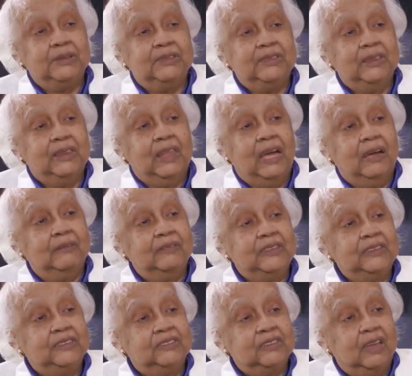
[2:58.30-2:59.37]
must
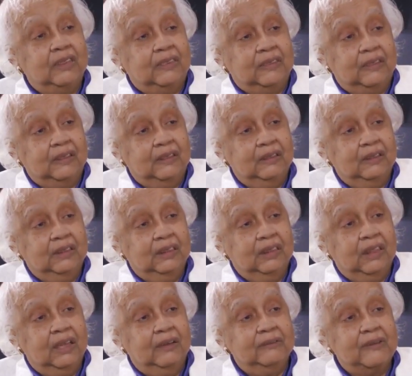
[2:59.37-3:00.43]
love each other,
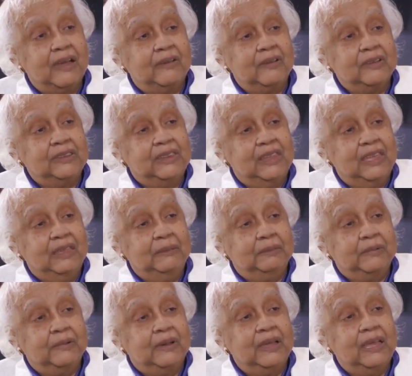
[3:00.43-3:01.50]
love our
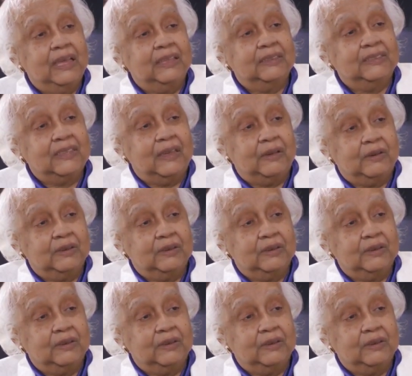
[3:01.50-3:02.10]
neighbor as